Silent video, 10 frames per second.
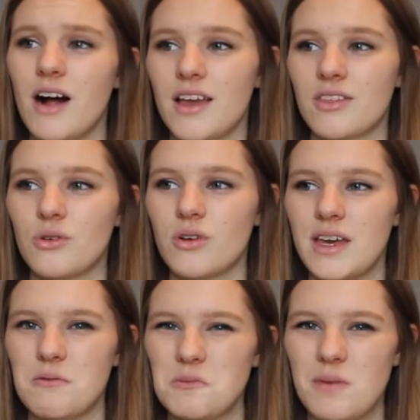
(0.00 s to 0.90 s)
I thought
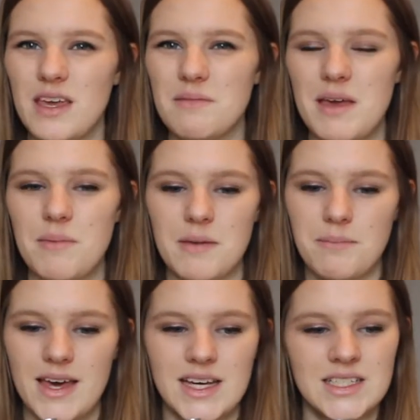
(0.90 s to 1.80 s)
it would be maybe a
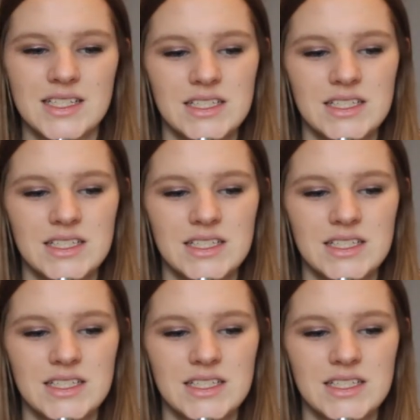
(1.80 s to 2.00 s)
bit